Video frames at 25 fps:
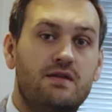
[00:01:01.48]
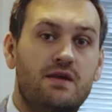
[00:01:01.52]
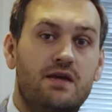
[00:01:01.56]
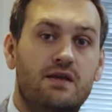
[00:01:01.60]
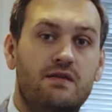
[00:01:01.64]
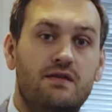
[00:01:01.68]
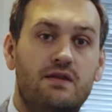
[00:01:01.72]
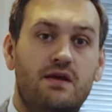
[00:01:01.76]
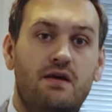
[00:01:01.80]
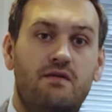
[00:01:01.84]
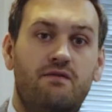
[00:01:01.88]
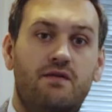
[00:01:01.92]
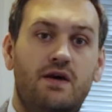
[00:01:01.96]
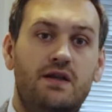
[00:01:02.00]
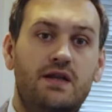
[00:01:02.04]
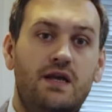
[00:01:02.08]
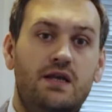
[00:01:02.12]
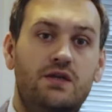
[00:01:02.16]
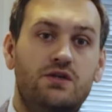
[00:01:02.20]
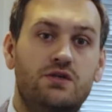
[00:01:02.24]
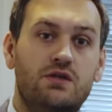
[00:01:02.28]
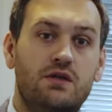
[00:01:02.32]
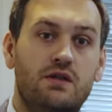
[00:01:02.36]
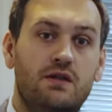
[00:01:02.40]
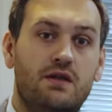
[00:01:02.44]
that the
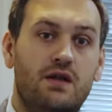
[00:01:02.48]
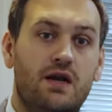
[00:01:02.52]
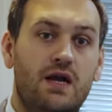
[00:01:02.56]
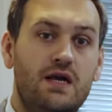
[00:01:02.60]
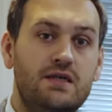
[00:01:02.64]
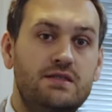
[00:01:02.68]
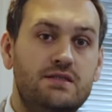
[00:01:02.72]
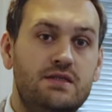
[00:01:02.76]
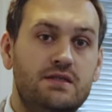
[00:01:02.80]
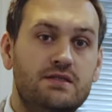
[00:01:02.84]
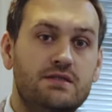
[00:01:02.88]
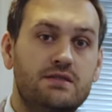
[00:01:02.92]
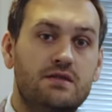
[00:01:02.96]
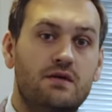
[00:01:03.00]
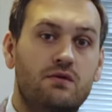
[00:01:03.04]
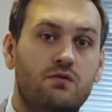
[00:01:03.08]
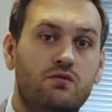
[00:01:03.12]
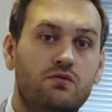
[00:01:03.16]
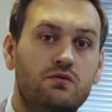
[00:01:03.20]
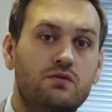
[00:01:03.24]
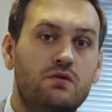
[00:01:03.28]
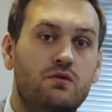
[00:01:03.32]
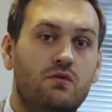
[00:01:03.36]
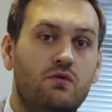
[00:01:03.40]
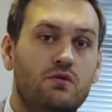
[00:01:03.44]
financial crisis
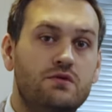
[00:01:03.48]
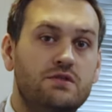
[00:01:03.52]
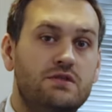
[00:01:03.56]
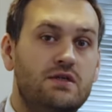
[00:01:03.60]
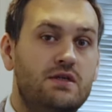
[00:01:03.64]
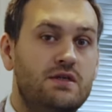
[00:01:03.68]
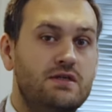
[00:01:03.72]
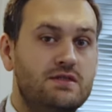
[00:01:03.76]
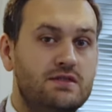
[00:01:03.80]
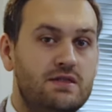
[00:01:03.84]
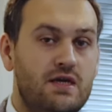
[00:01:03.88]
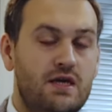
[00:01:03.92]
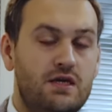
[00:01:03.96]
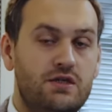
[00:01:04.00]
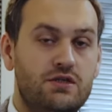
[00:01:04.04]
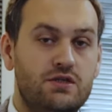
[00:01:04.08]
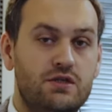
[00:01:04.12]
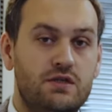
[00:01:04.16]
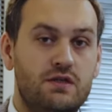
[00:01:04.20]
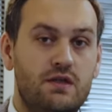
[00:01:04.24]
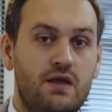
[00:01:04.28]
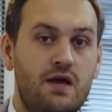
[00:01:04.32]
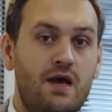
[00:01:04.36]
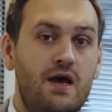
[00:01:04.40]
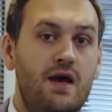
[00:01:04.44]
could cause a
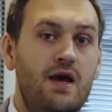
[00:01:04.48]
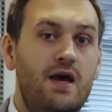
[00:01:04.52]
recession.